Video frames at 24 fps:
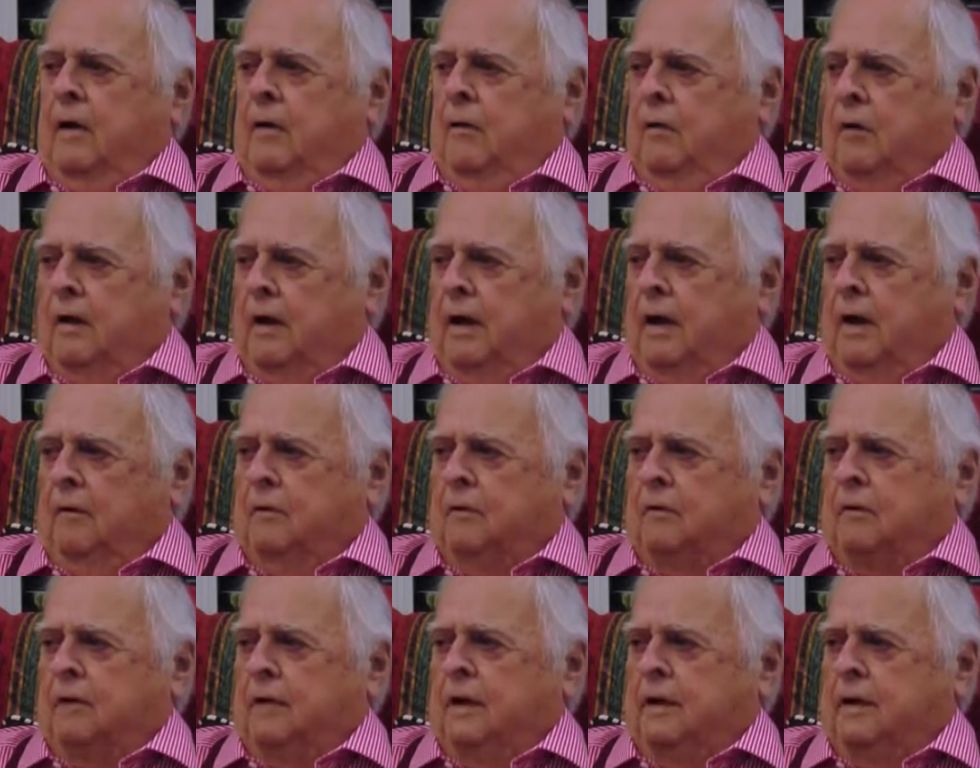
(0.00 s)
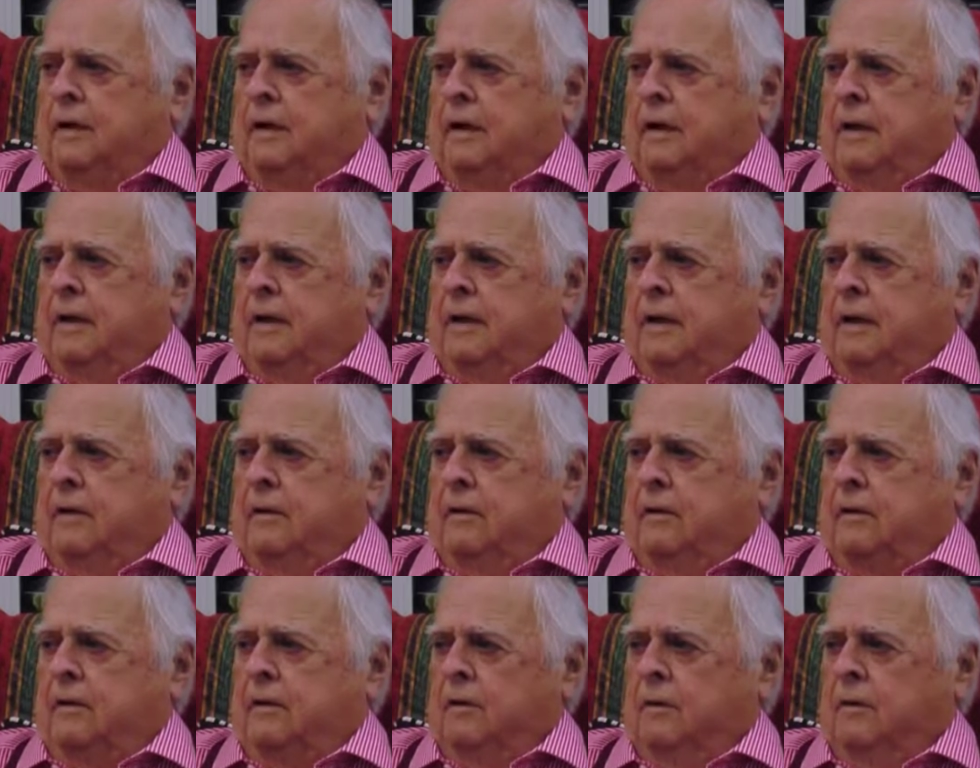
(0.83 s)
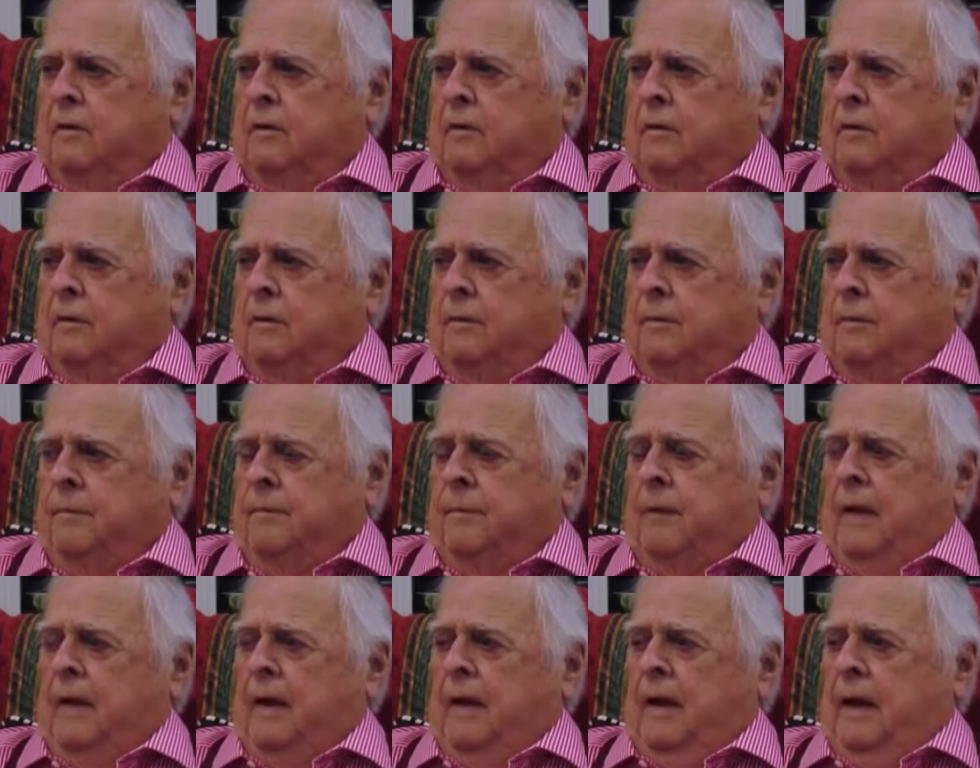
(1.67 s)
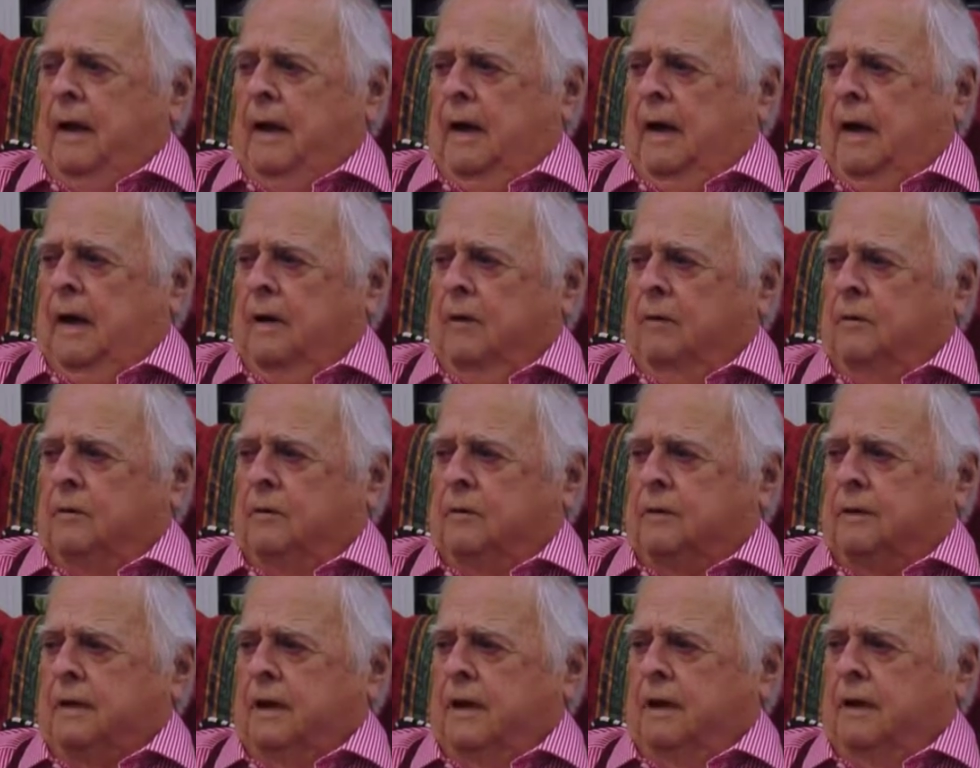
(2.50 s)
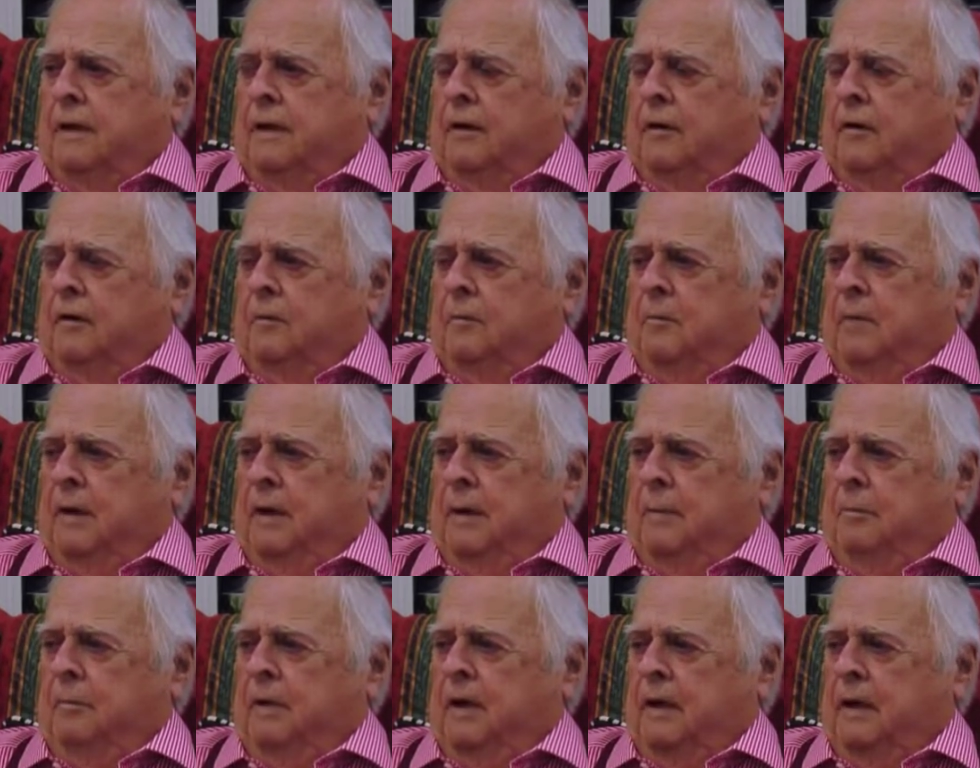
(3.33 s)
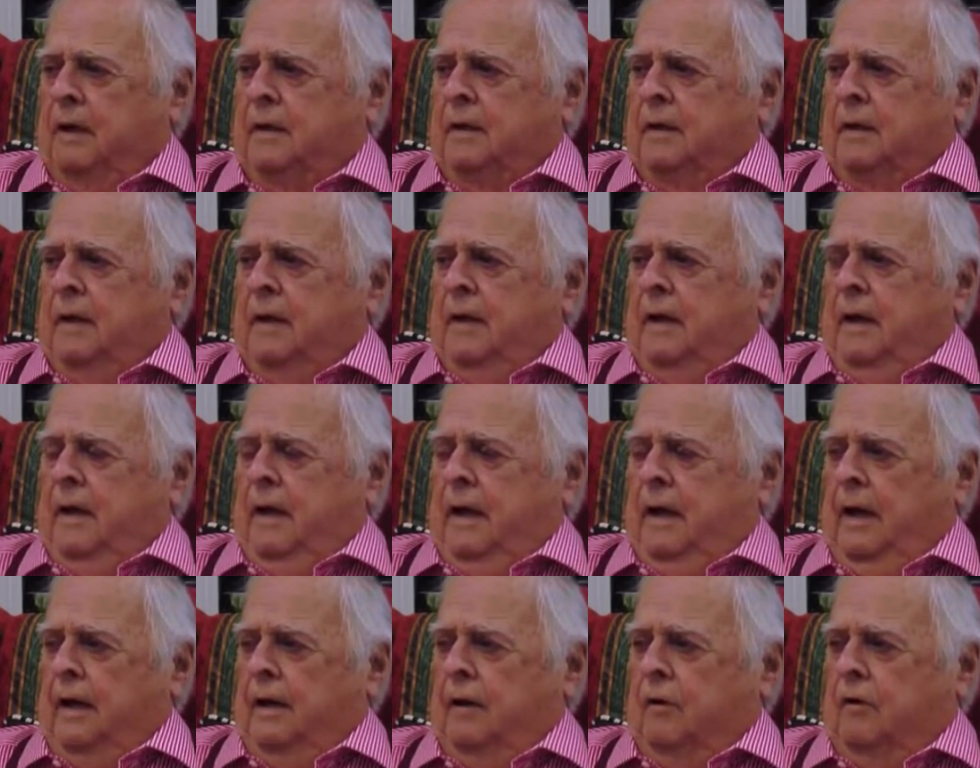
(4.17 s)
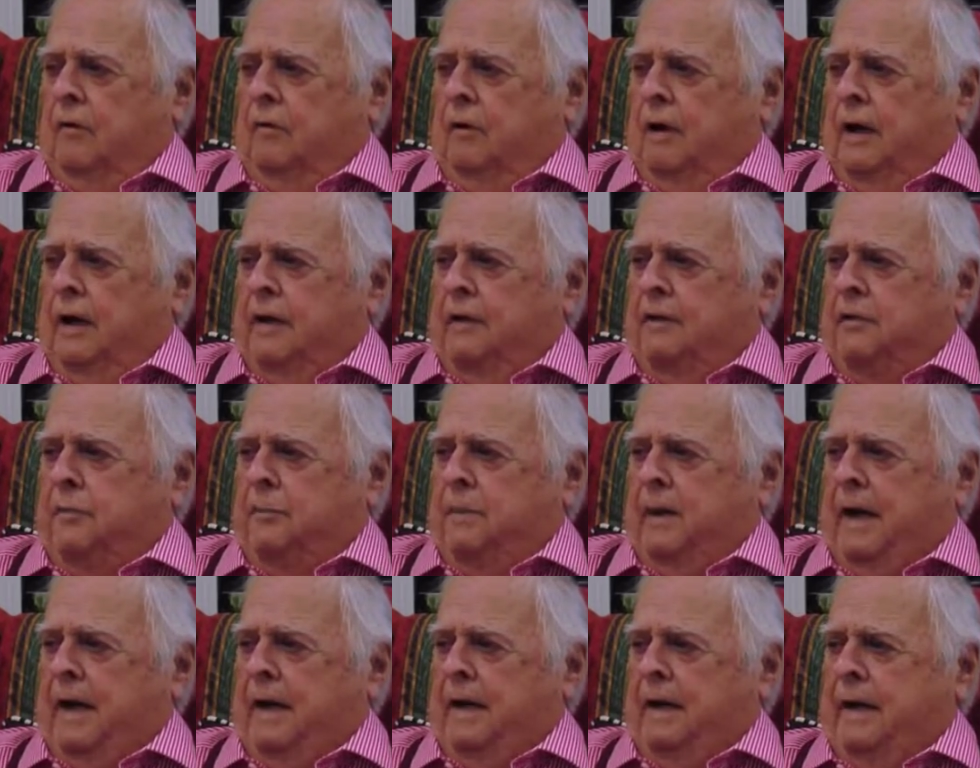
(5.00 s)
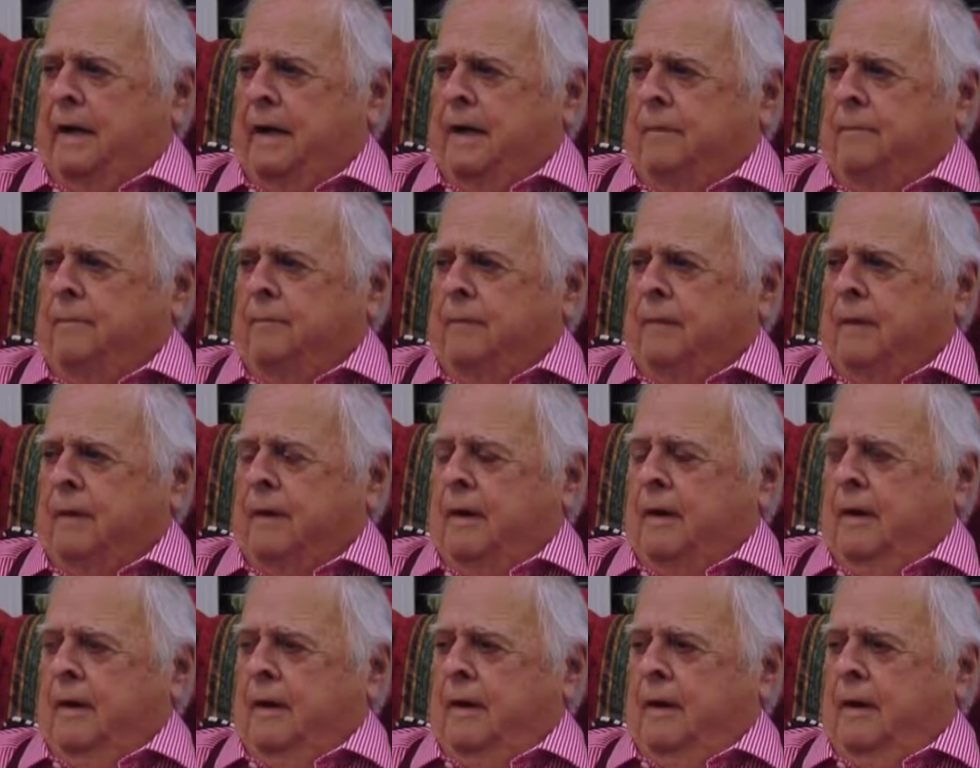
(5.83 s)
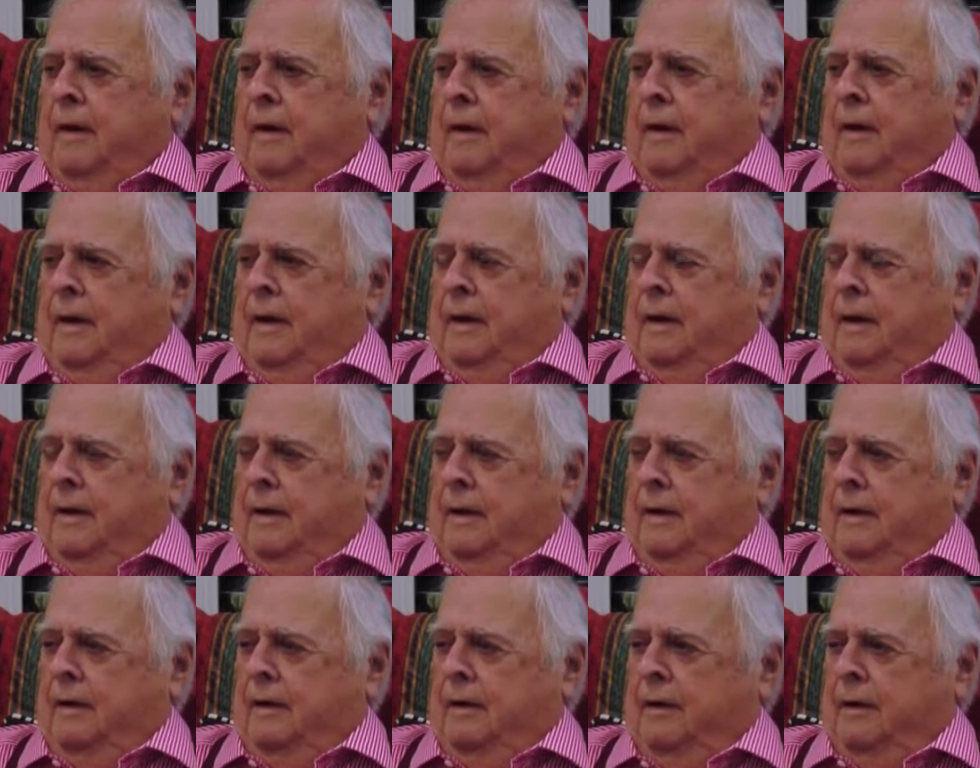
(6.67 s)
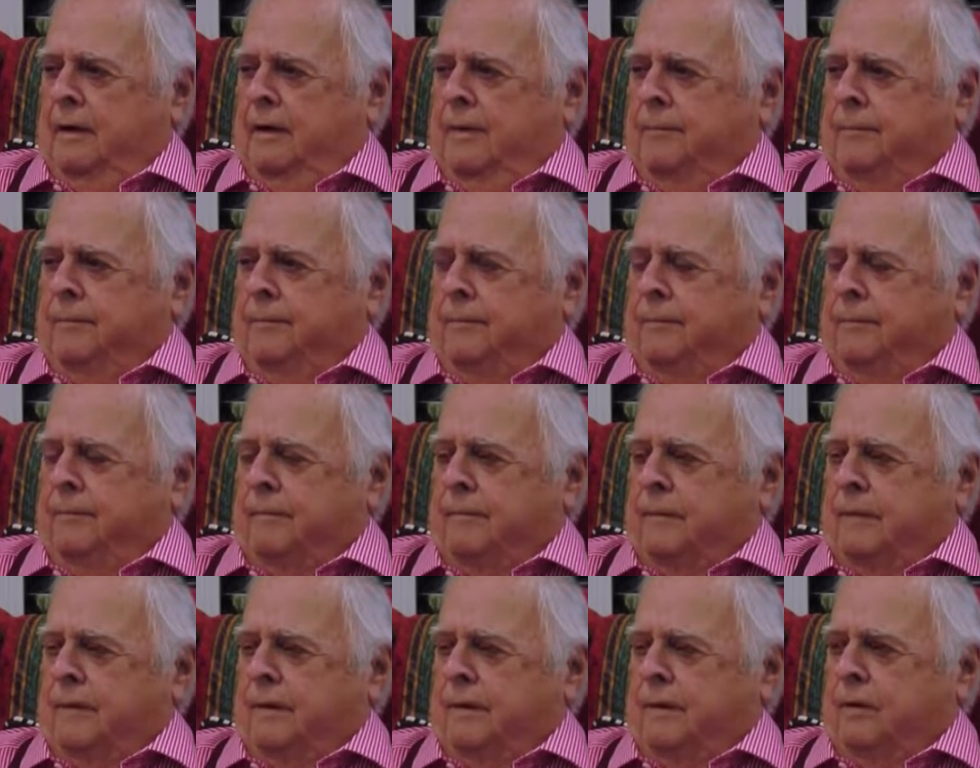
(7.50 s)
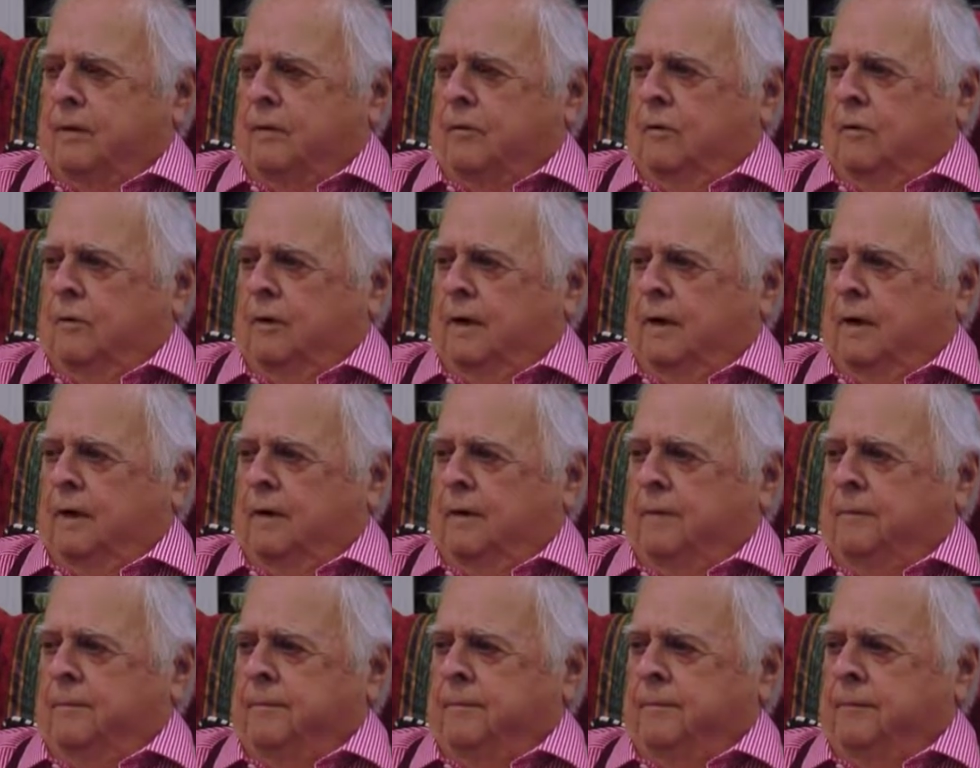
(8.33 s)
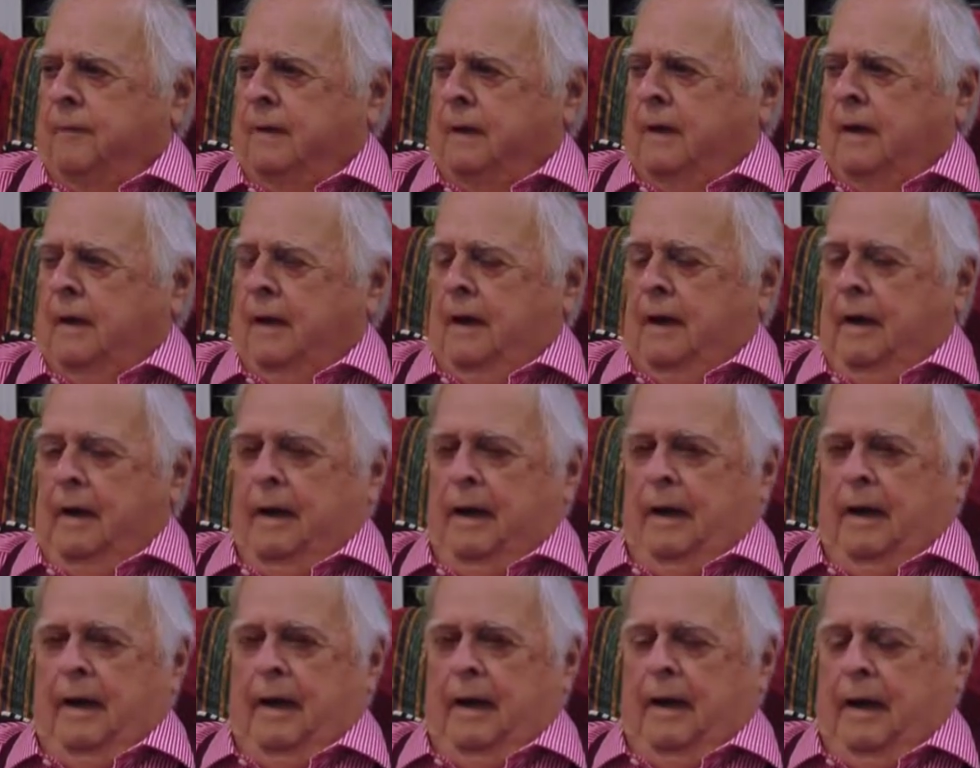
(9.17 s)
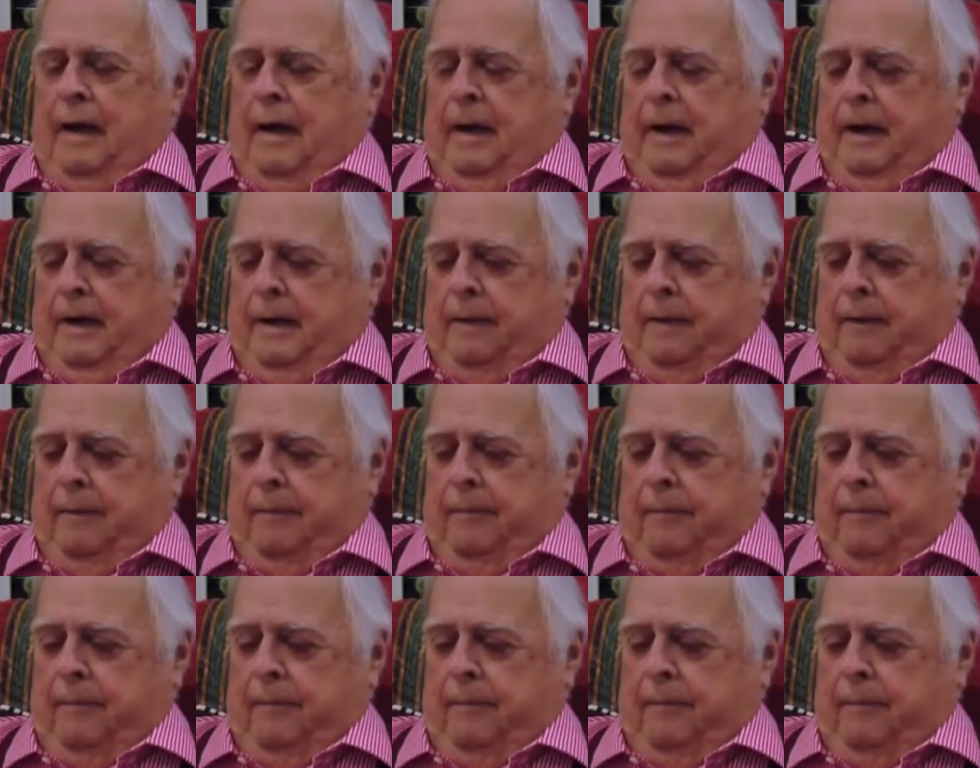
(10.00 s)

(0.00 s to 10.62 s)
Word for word: when I was 18 years old, I was down on my butt in a rice paddy in uh, Korea, and